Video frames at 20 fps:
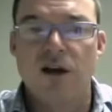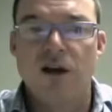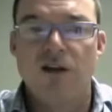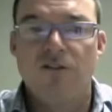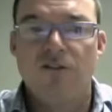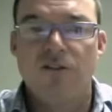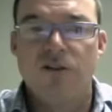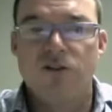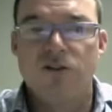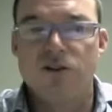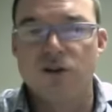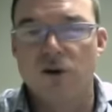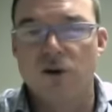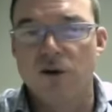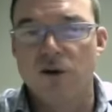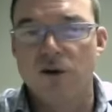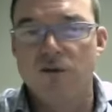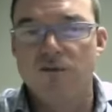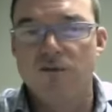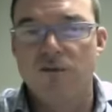If there's
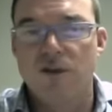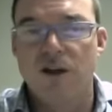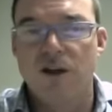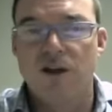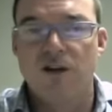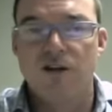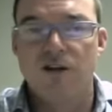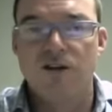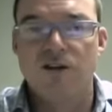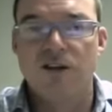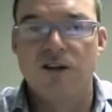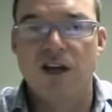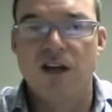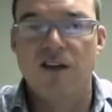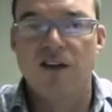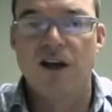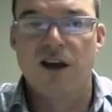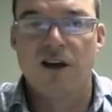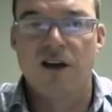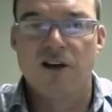solar, they'll
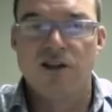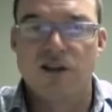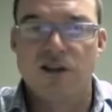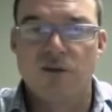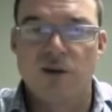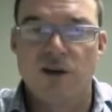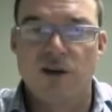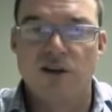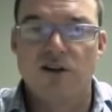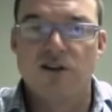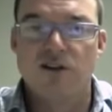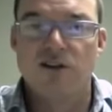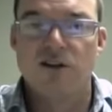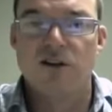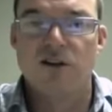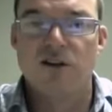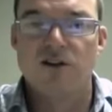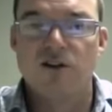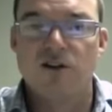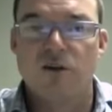take that because then we can
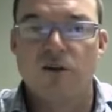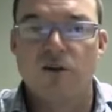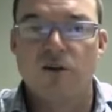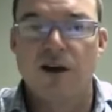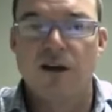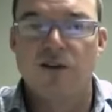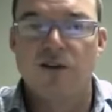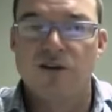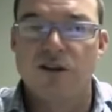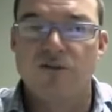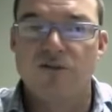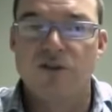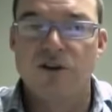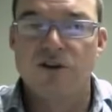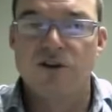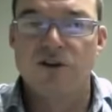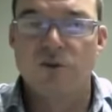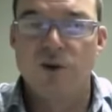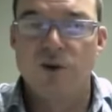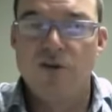install solar panels. If
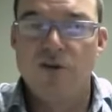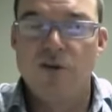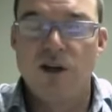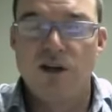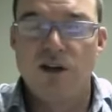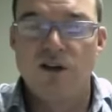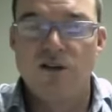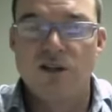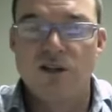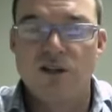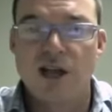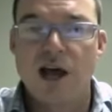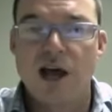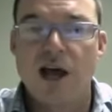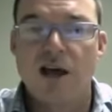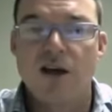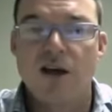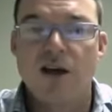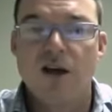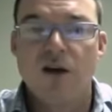there's wind, we can use
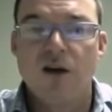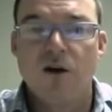that.